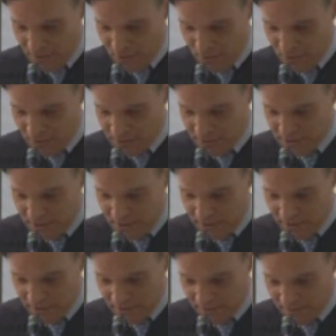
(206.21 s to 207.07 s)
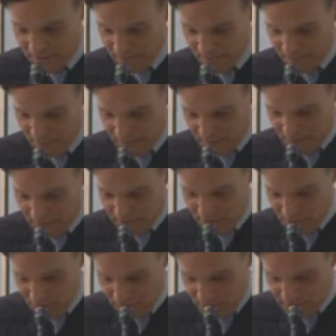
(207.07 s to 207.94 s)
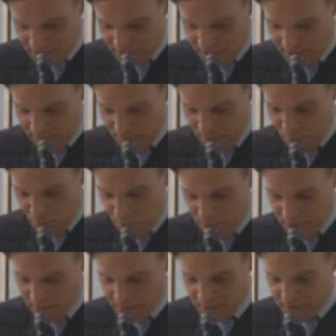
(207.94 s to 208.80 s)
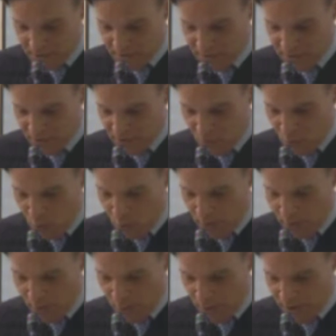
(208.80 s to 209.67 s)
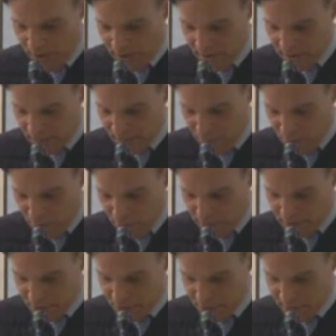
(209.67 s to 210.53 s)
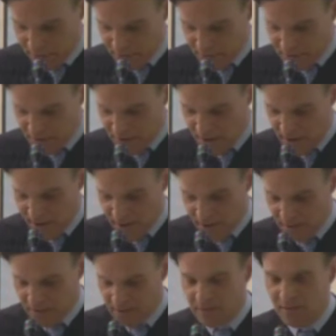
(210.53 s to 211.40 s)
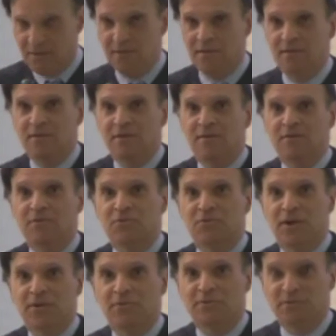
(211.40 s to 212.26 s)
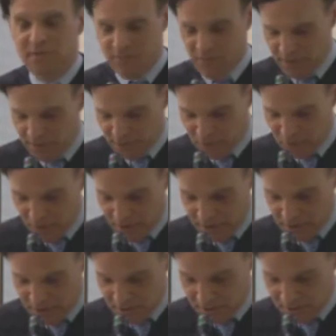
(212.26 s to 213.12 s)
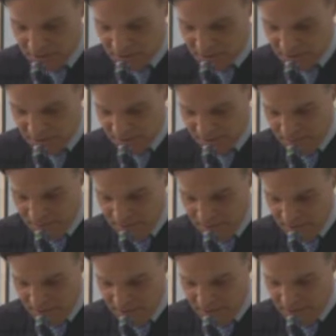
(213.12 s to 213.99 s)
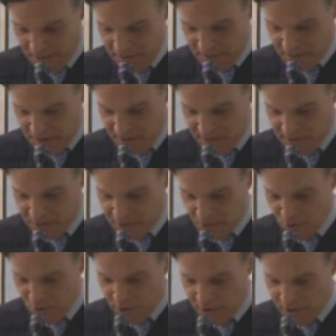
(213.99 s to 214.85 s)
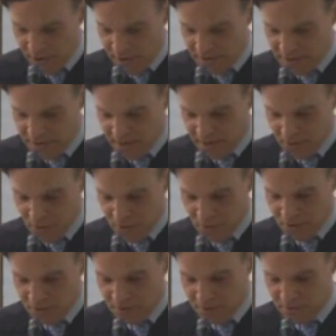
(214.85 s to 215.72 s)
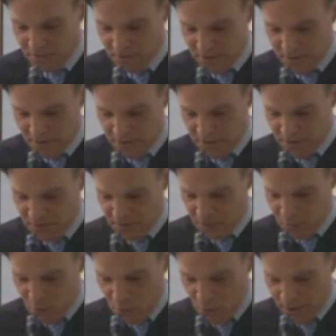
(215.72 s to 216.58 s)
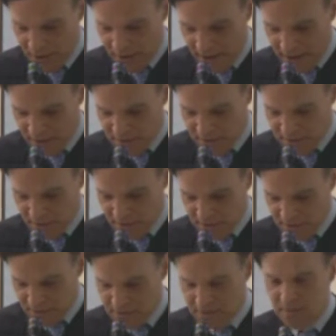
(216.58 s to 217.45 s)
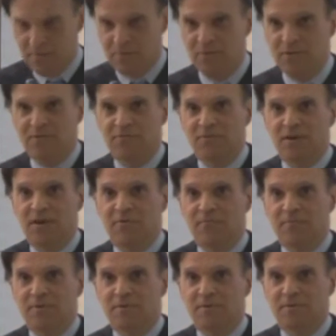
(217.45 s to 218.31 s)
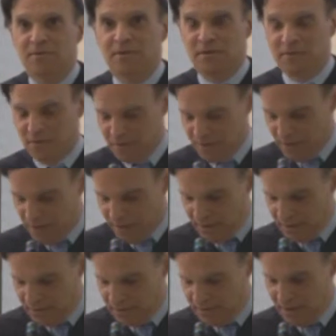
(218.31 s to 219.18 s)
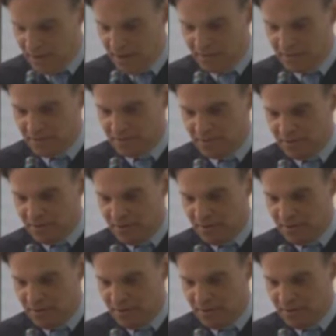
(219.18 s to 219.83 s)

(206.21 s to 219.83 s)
Louis Sullivan, stressed the importance of incorporating the poetry of design into our civic structures. He said, "As nowhere else on earth, the courthouse is a symbol of government in the United States.